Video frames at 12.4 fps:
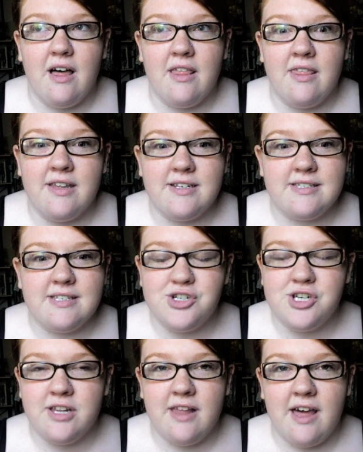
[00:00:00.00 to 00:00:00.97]
the
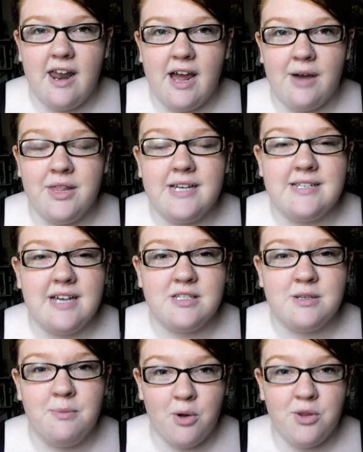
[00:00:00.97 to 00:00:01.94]
decision that I would like to
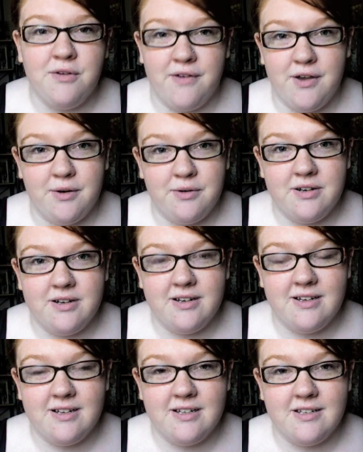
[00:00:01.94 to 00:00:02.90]
ask both of you
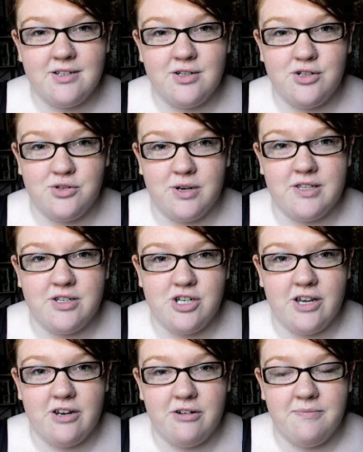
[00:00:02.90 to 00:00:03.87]
to join the
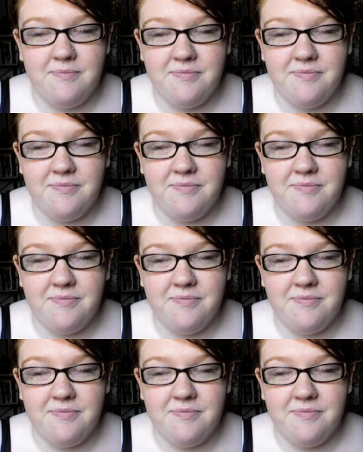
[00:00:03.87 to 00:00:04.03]
channel.